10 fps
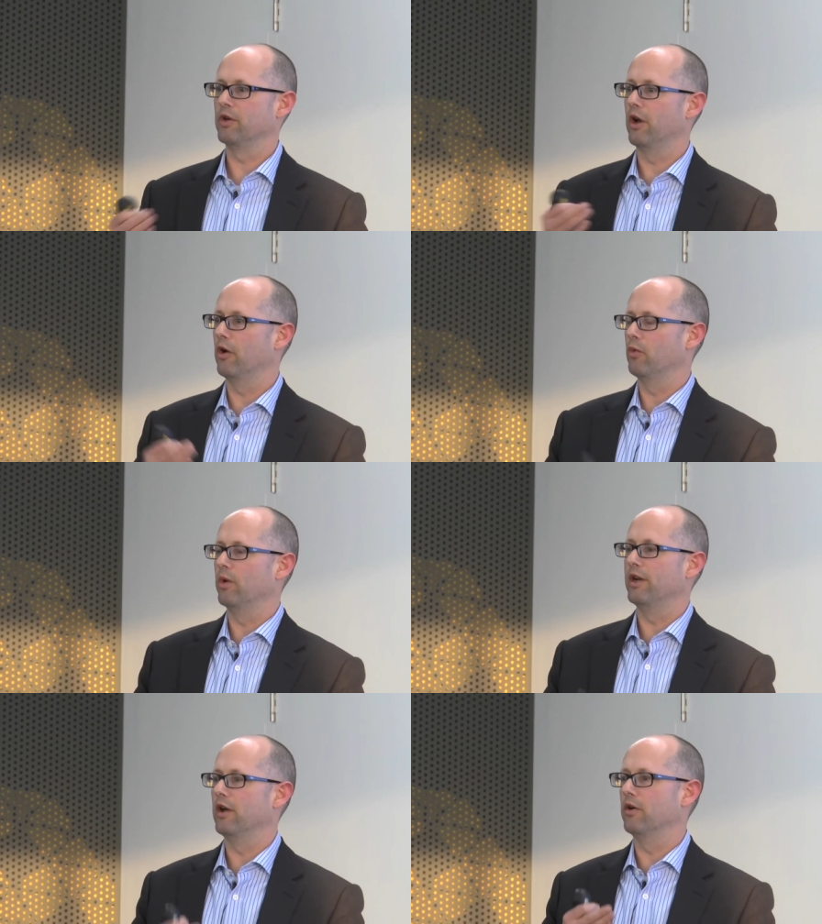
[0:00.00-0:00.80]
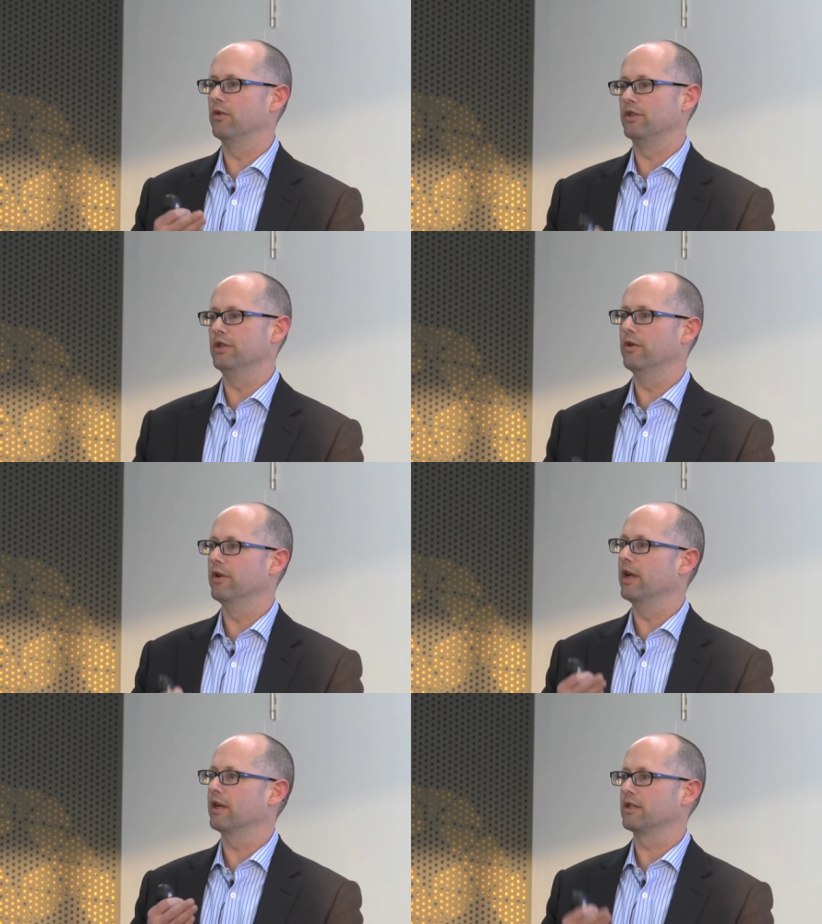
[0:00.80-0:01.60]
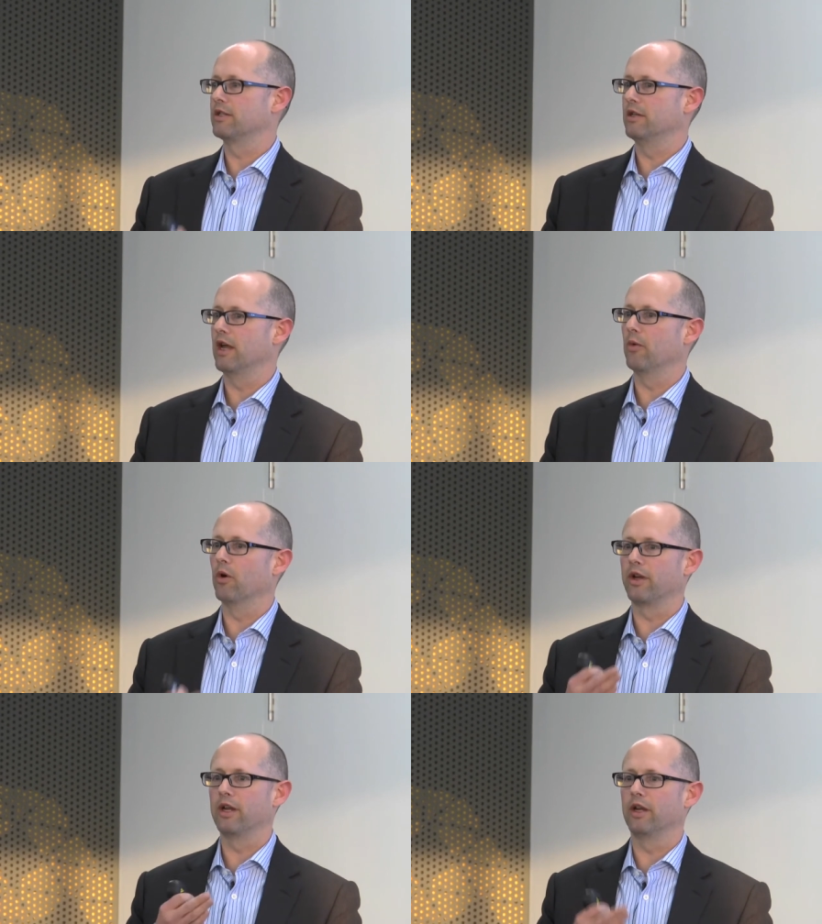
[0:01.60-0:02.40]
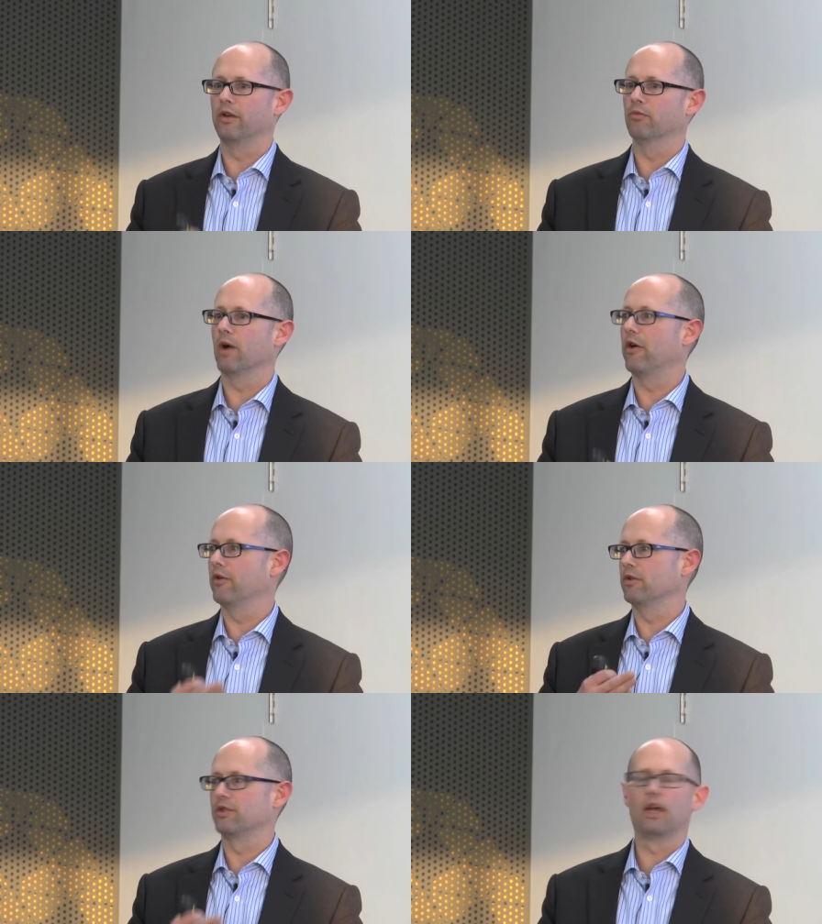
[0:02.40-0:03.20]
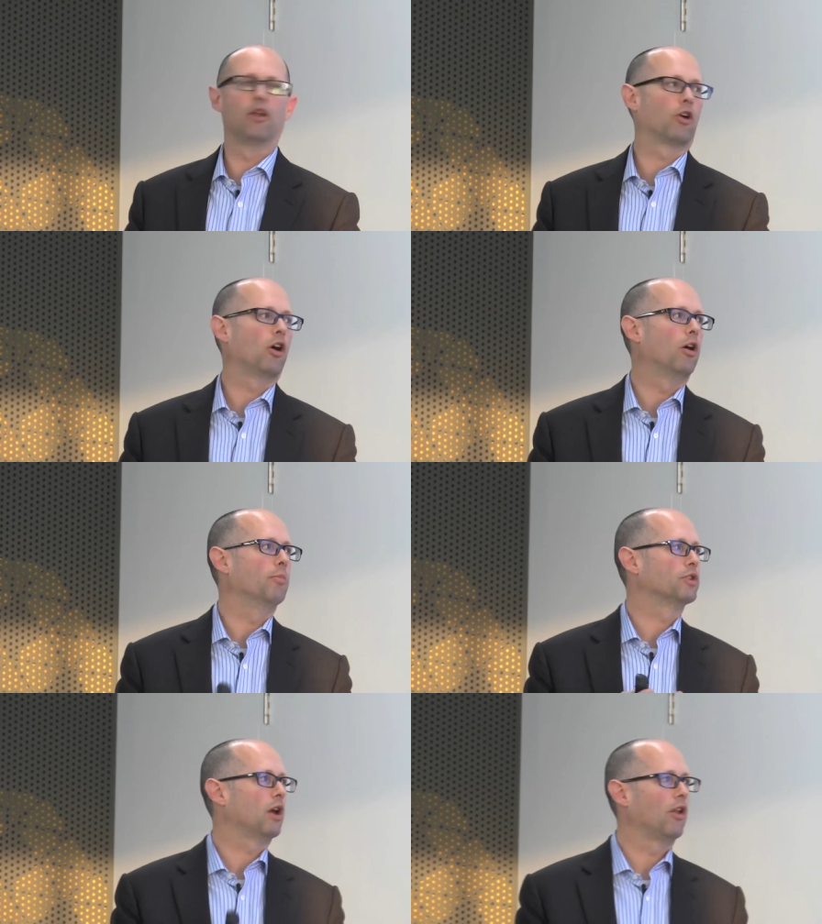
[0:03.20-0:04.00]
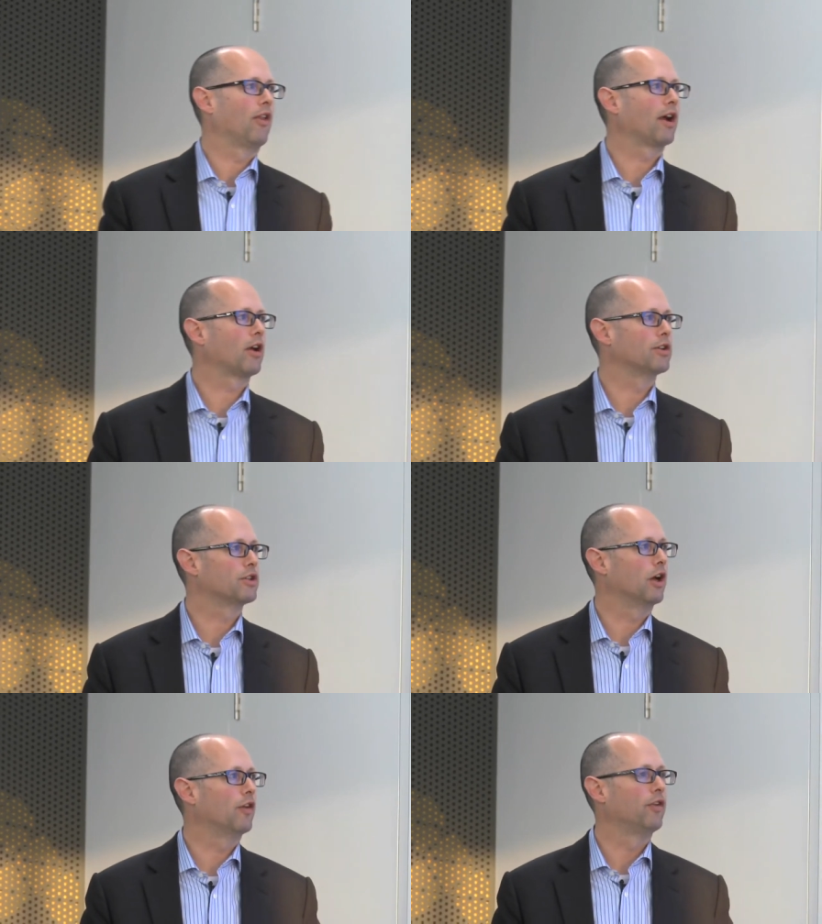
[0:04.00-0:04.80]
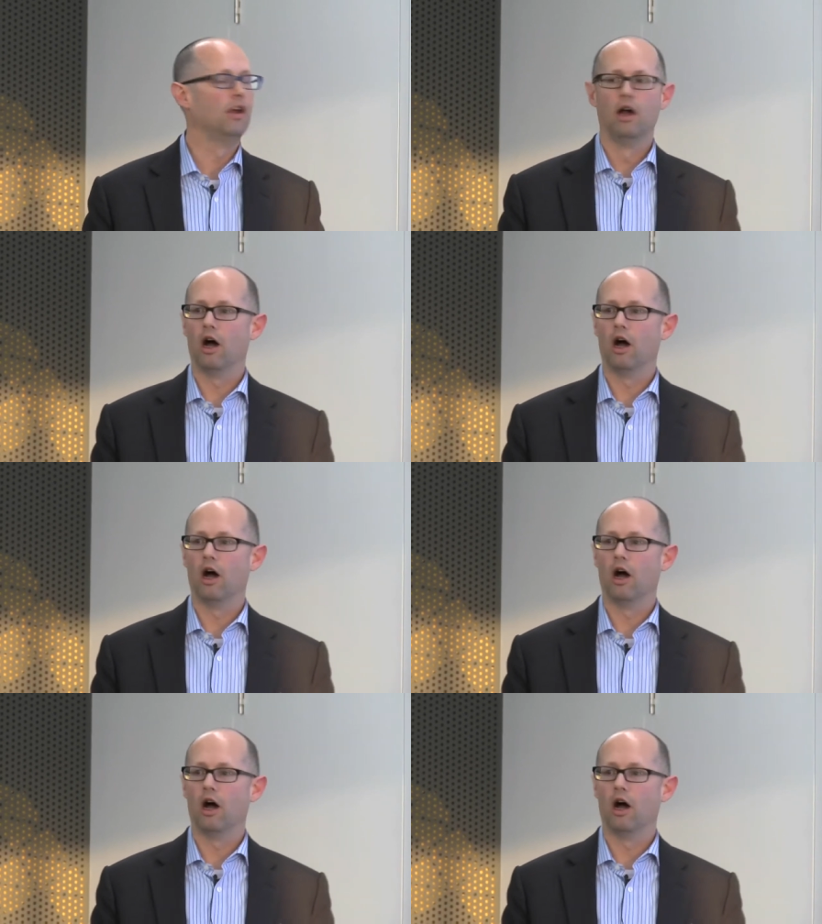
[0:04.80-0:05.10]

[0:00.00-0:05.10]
you know, Windows, Unix, networking, routers, telecoms, all of that kind of stuff.